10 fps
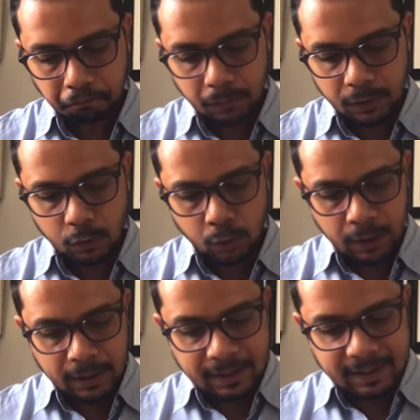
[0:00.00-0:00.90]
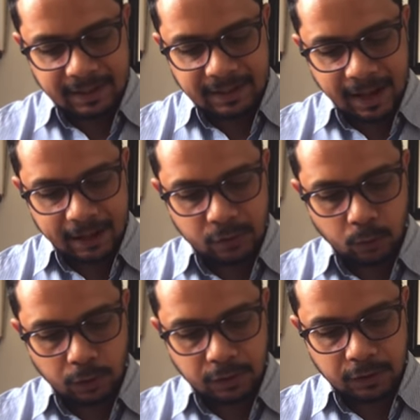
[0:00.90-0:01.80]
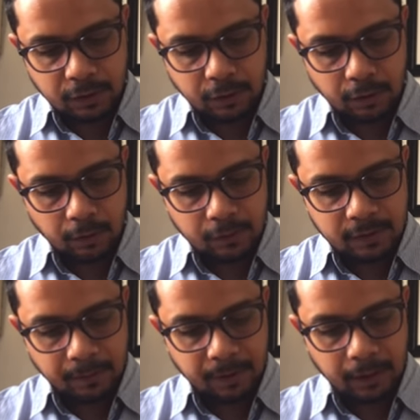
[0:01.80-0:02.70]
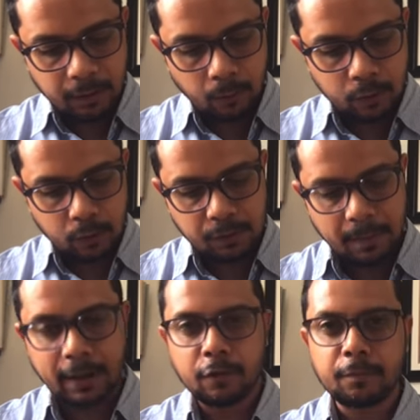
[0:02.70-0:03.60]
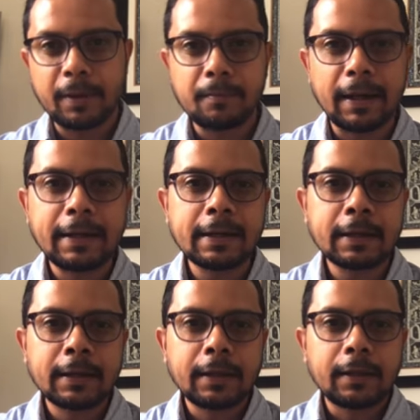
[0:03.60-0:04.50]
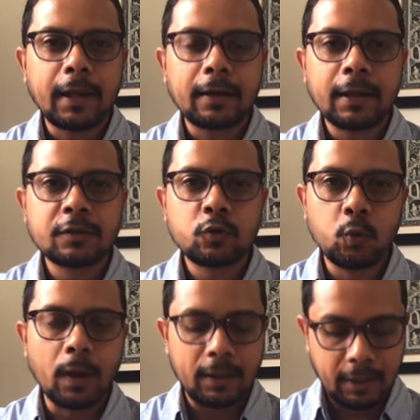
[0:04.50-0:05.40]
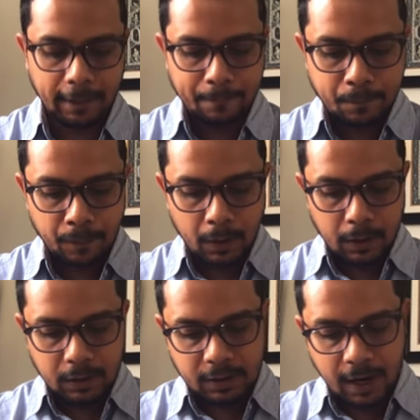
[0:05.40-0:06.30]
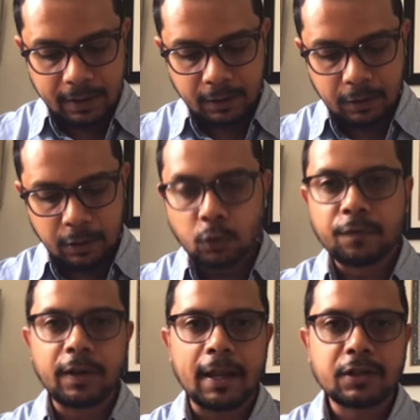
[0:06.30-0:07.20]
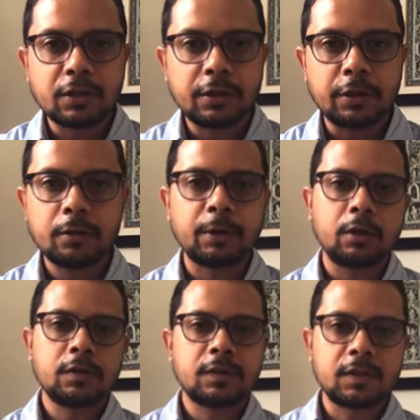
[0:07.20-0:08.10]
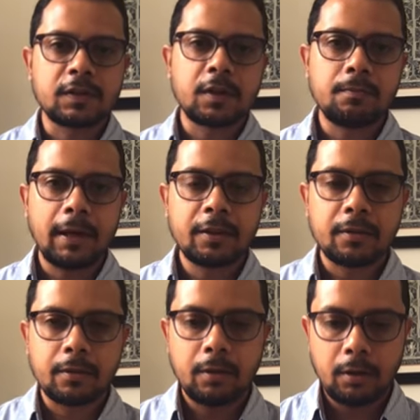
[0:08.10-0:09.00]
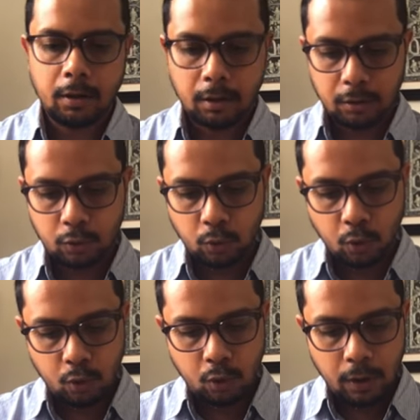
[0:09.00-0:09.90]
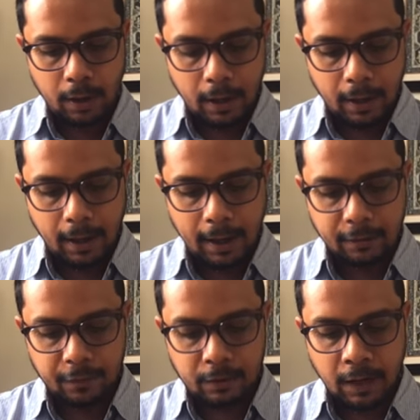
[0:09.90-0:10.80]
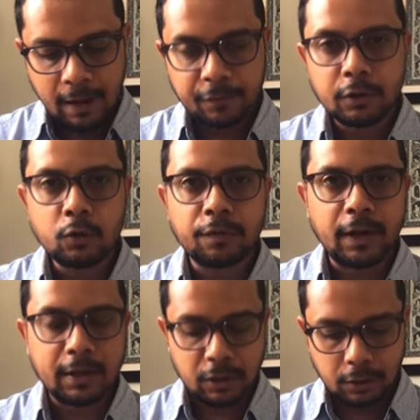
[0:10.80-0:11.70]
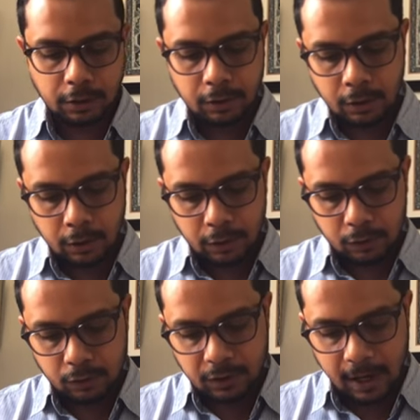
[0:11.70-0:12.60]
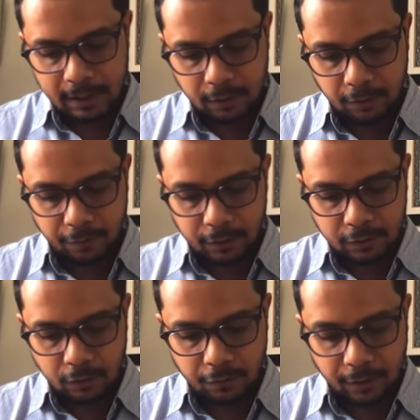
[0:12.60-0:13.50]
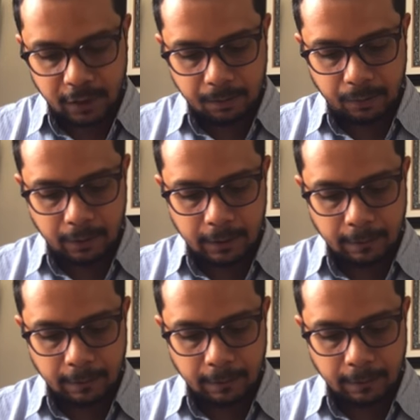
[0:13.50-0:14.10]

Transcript: So 6 lakhs was something which was back of my mind, that let's do one thing. Starting the new financial year, because it's just a month to go and we'll have the new financial year. So starting the 1st of April